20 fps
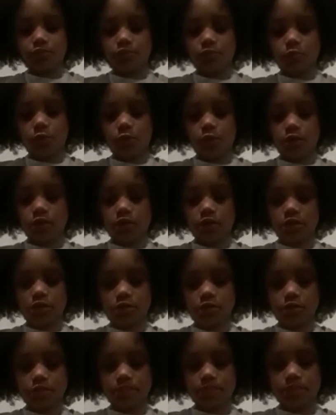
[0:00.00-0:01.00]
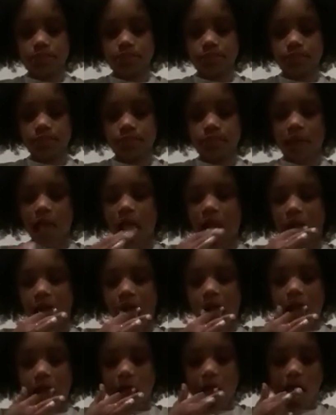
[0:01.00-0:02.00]
Well,
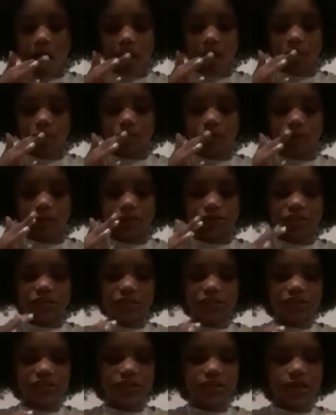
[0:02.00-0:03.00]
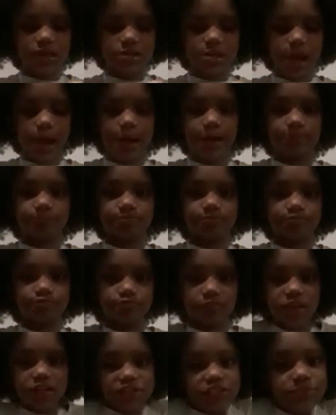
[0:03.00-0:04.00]
I can only say this because
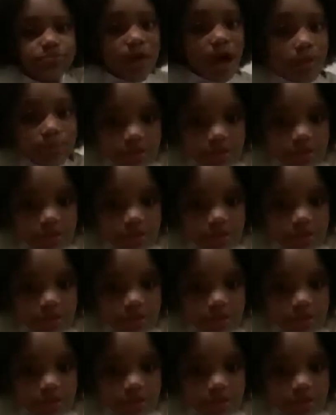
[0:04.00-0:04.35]
she probably